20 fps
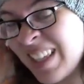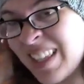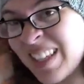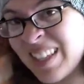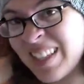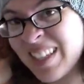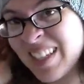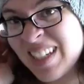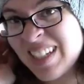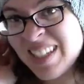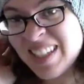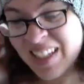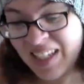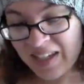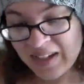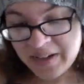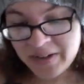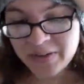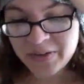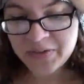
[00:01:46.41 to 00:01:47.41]
This is
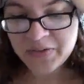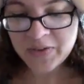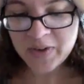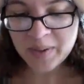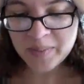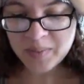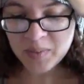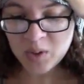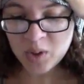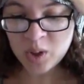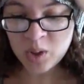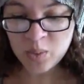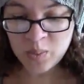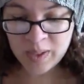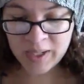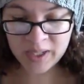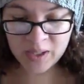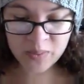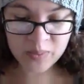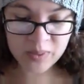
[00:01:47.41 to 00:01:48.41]
the From
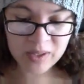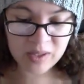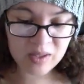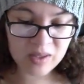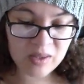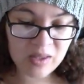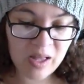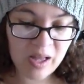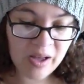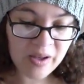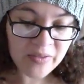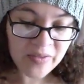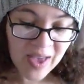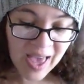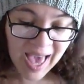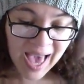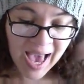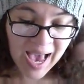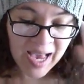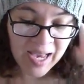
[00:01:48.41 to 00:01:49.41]
Norway with Love
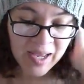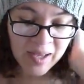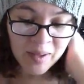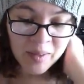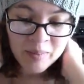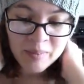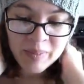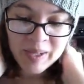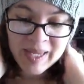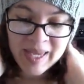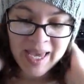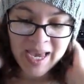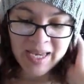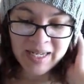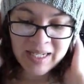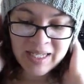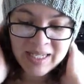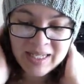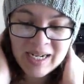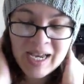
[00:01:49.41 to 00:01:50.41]
hat by
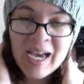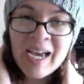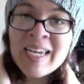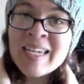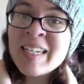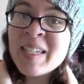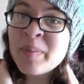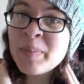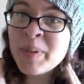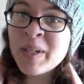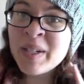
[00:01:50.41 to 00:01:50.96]
Anna and Heidi